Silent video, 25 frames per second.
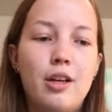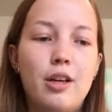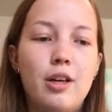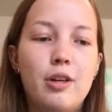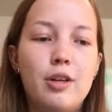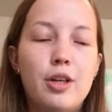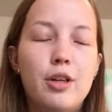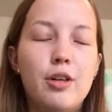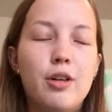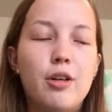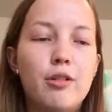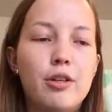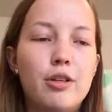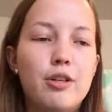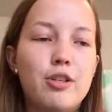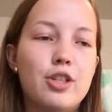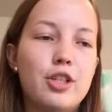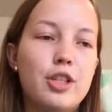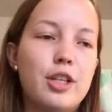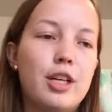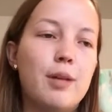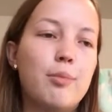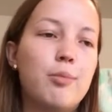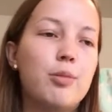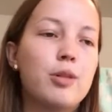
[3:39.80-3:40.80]
oh, you
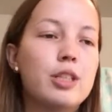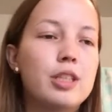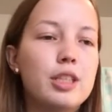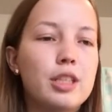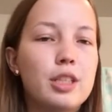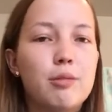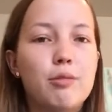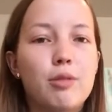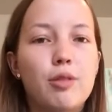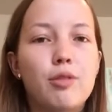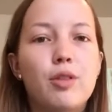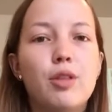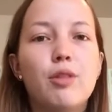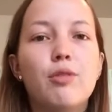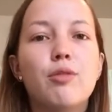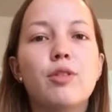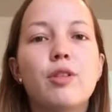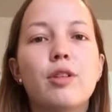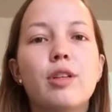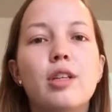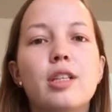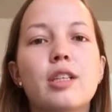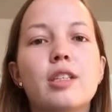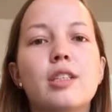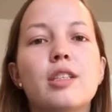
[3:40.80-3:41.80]
should get Princeton Review
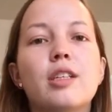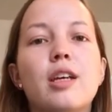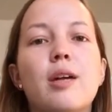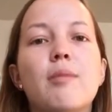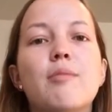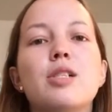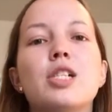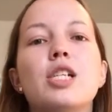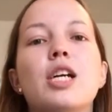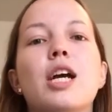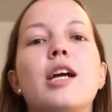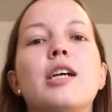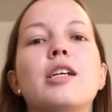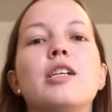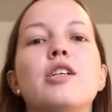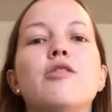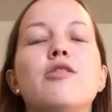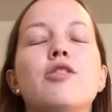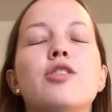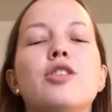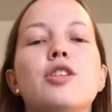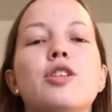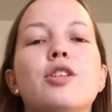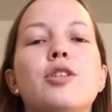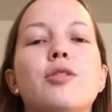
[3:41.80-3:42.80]
for this subject, you
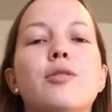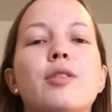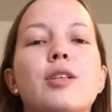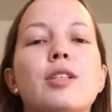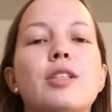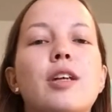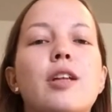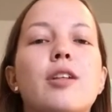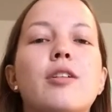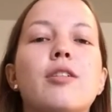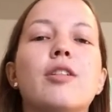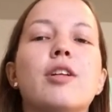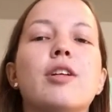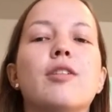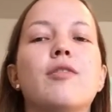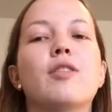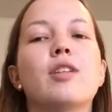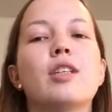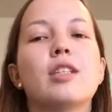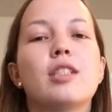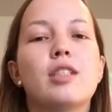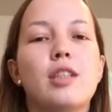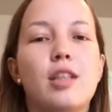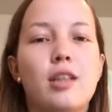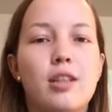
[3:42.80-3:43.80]
should do this other thing for
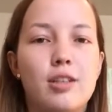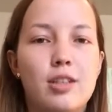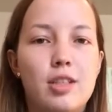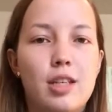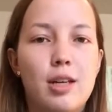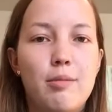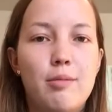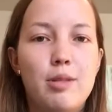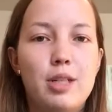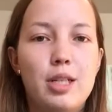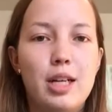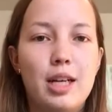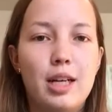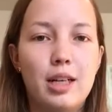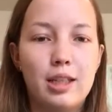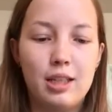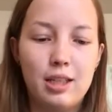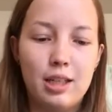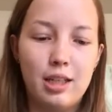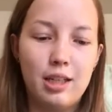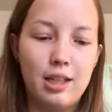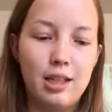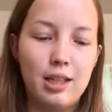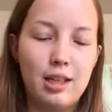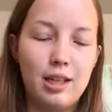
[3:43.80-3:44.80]
this other subject.
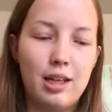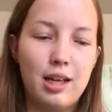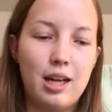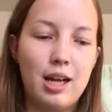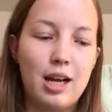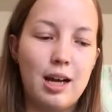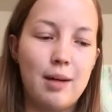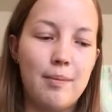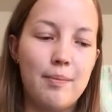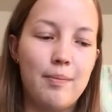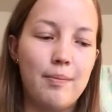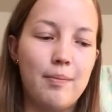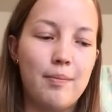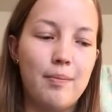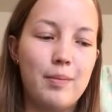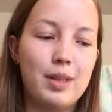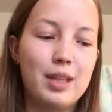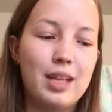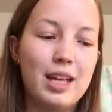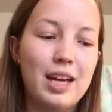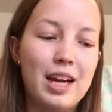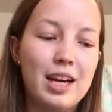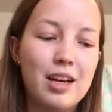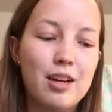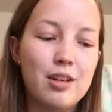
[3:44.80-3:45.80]
But
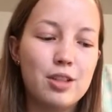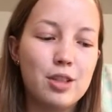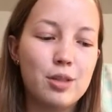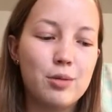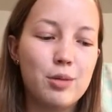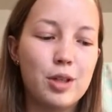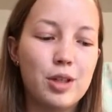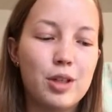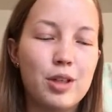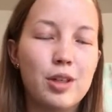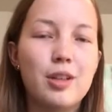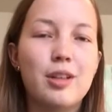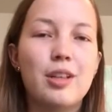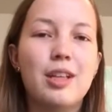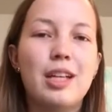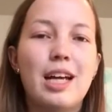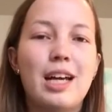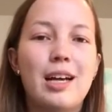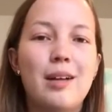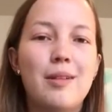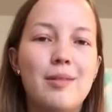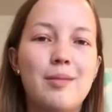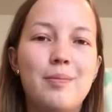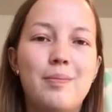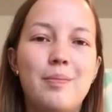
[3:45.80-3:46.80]
then I'd also heard
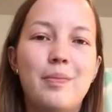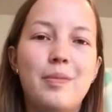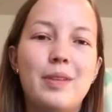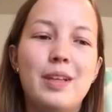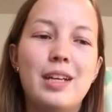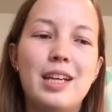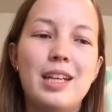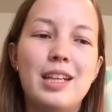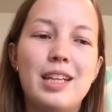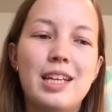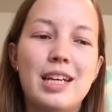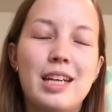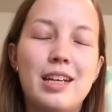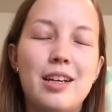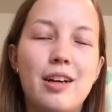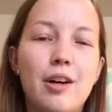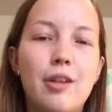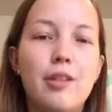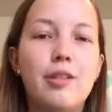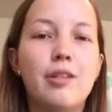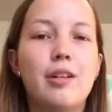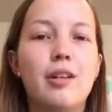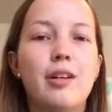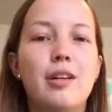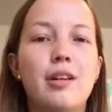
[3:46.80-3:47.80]
that in the end,
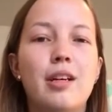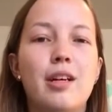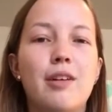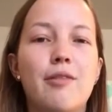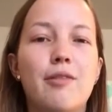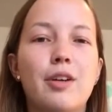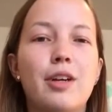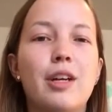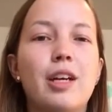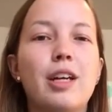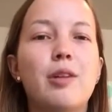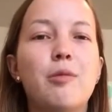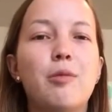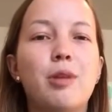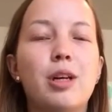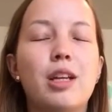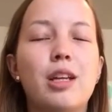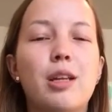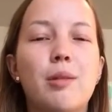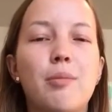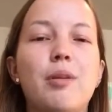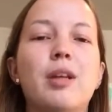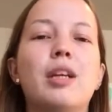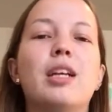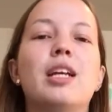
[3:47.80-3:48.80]
if you're getting one of
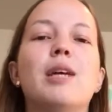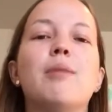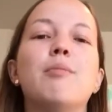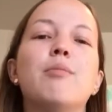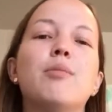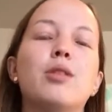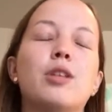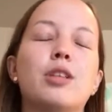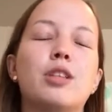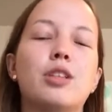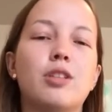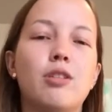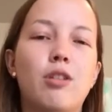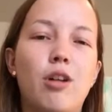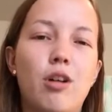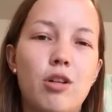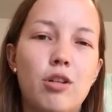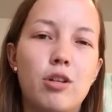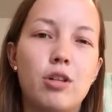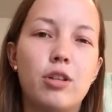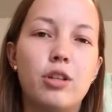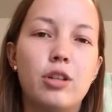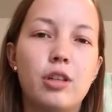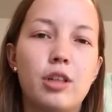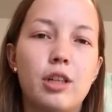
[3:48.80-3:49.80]
the big name books, they're
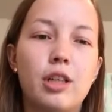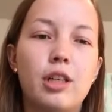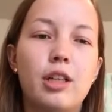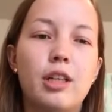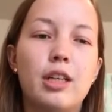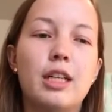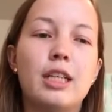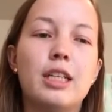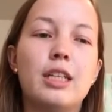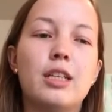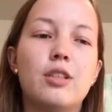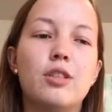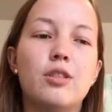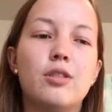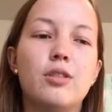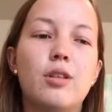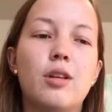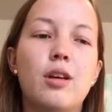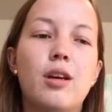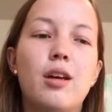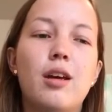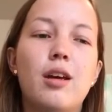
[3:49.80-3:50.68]
all good. It doesn't